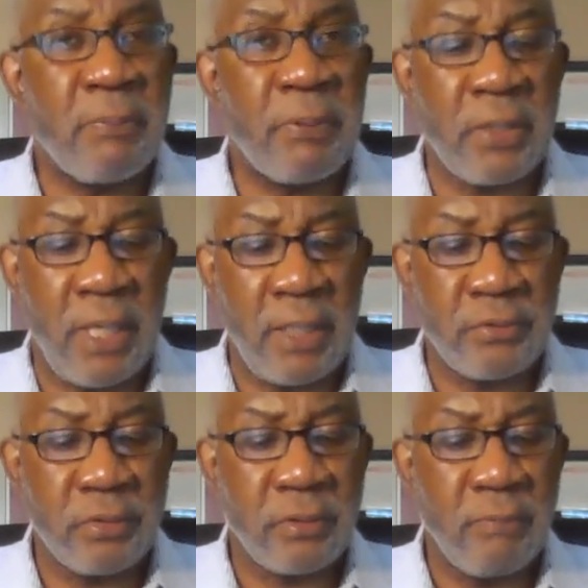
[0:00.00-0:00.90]

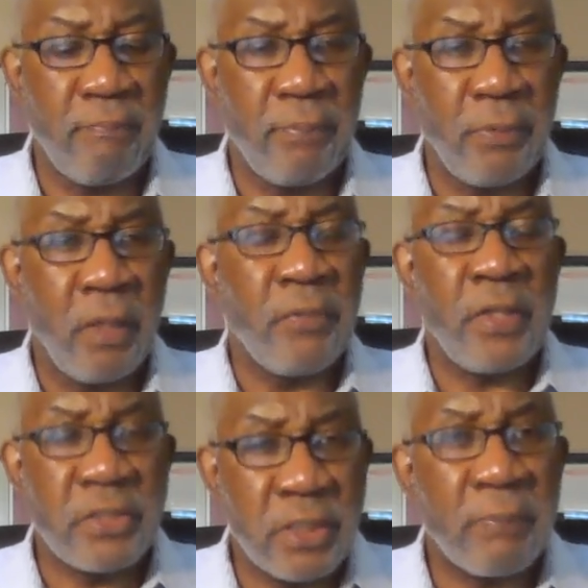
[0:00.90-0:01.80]
sympathizers
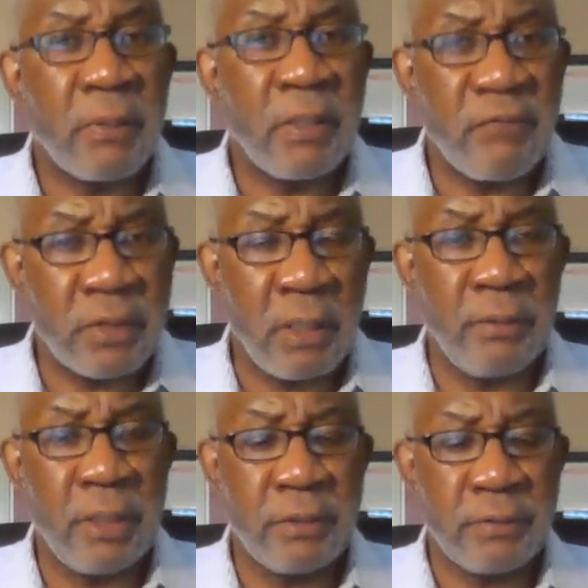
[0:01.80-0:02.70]
than civil
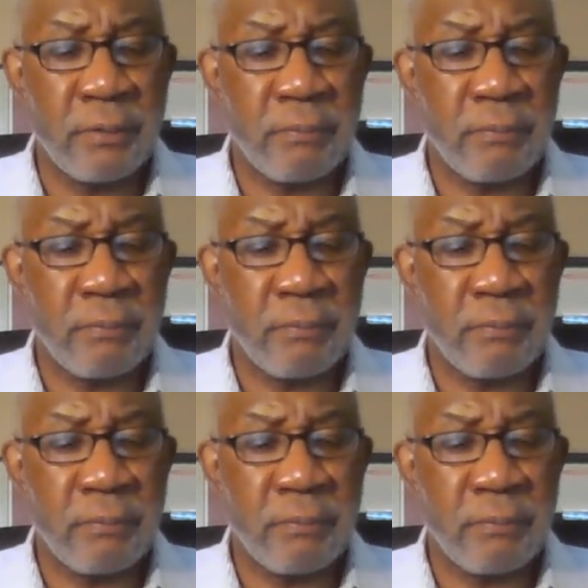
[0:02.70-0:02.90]
libertarians.